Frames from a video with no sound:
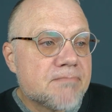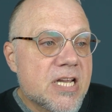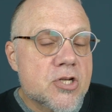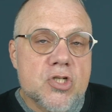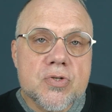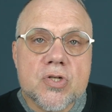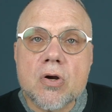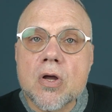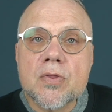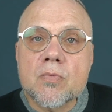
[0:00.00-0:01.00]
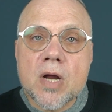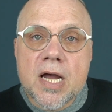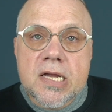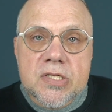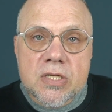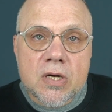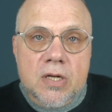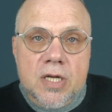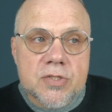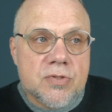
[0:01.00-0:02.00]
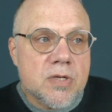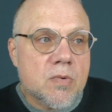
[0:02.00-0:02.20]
issues are on the rise in our country,